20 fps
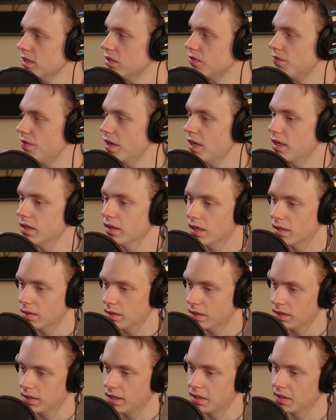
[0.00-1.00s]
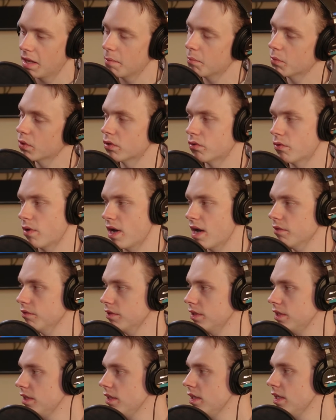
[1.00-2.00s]
It's a lot more
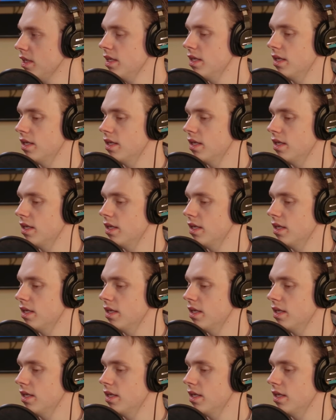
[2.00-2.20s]
grounded,